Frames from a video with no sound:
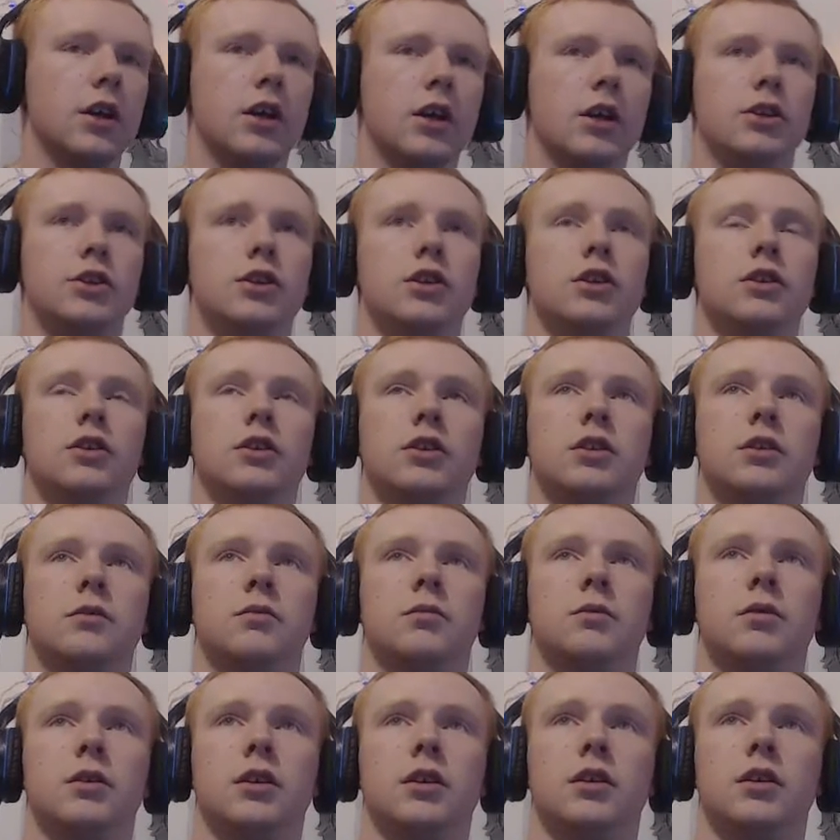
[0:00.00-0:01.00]
And she looked at
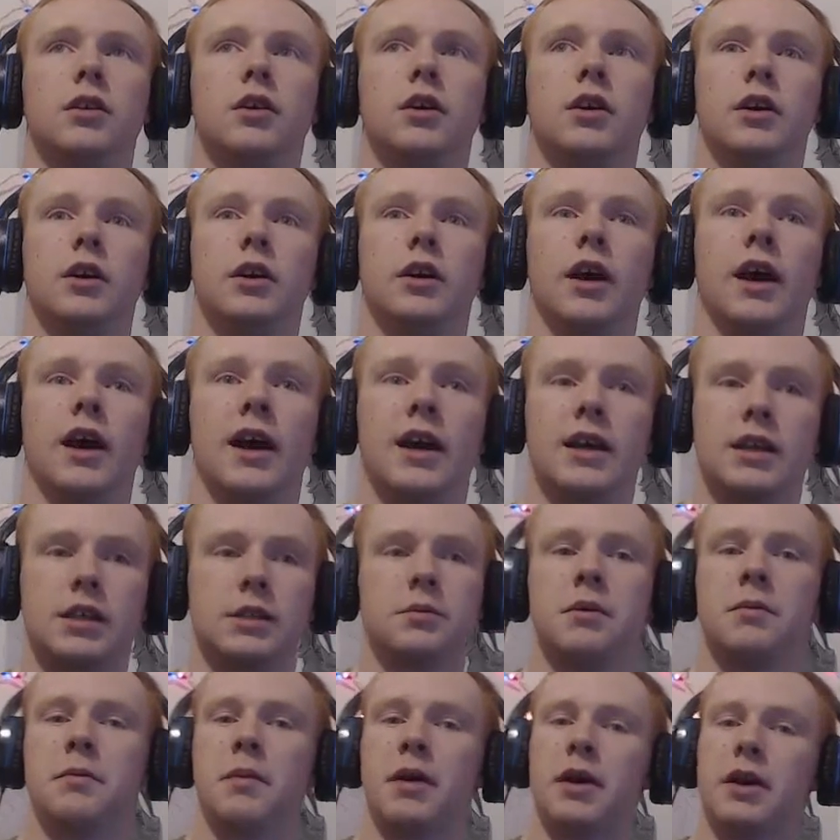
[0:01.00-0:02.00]
me, asked
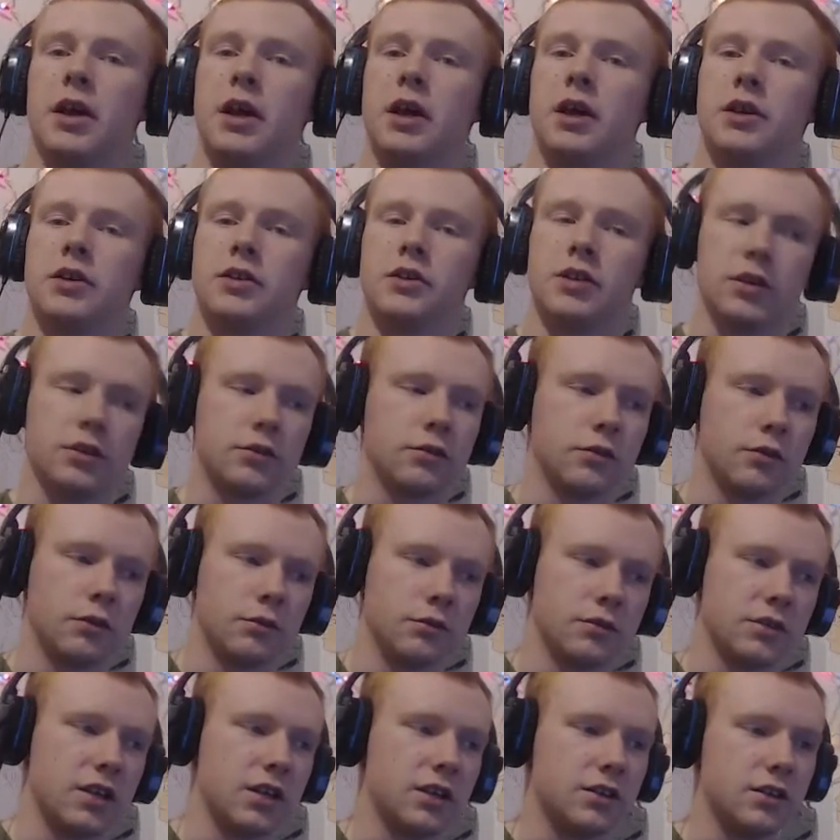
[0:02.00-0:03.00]
me my age, and I told her I
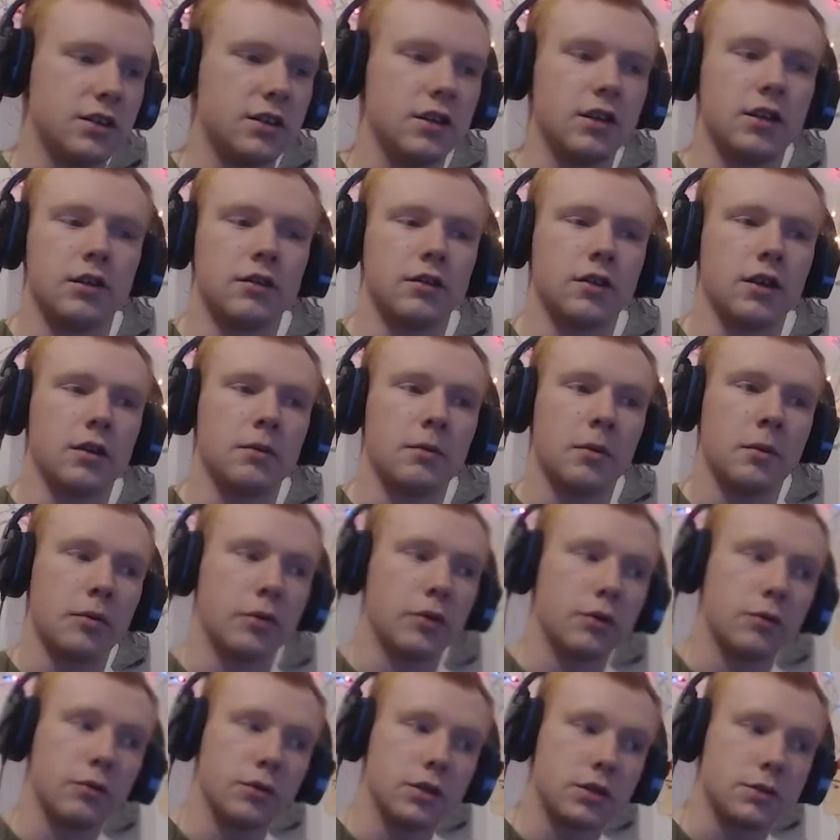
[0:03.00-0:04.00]
was 19. I remember
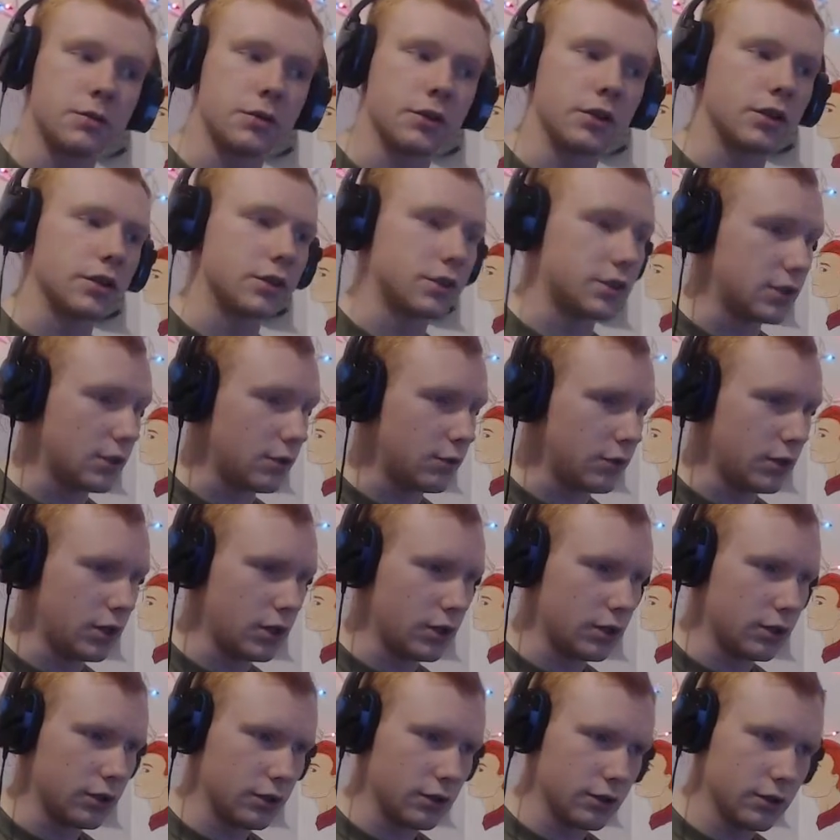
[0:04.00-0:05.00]
her whispering, so
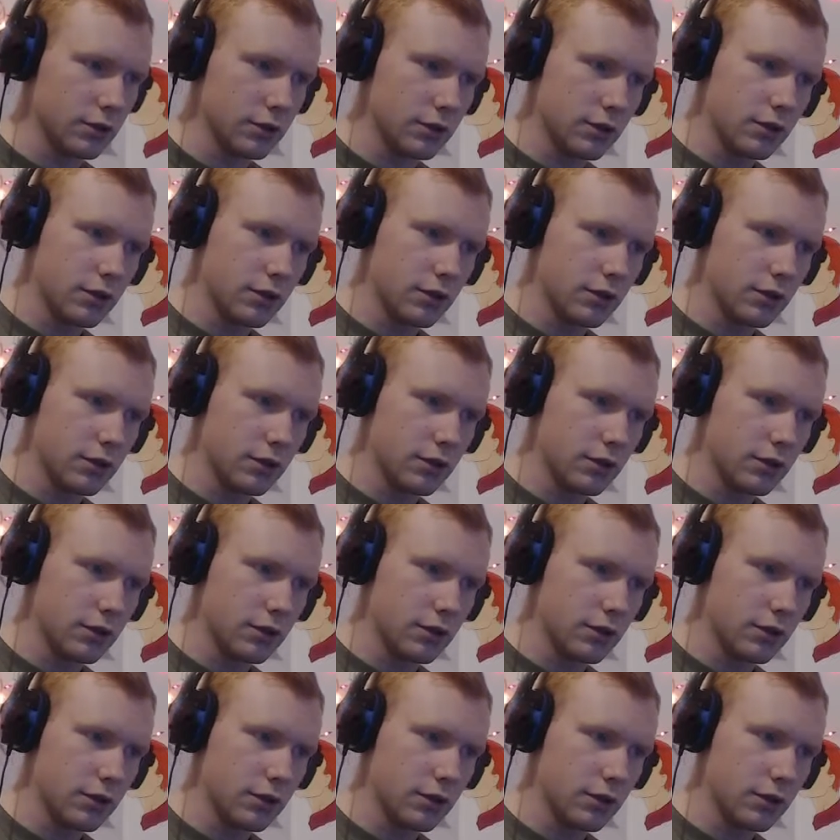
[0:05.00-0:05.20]
young.